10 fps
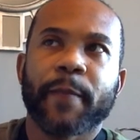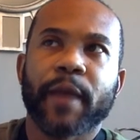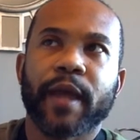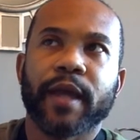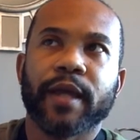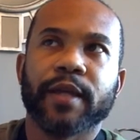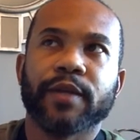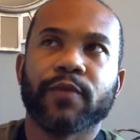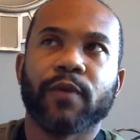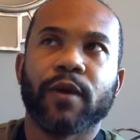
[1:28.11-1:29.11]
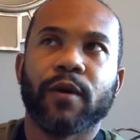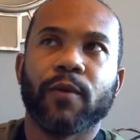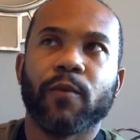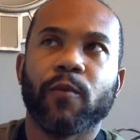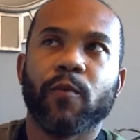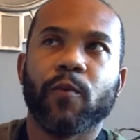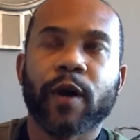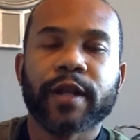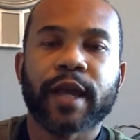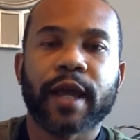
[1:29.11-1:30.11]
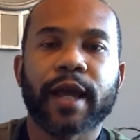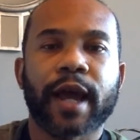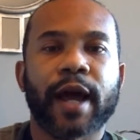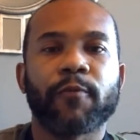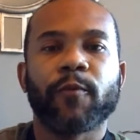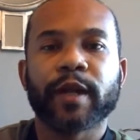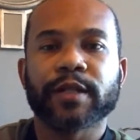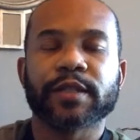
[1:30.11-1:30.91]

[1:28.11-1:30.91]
And one day I went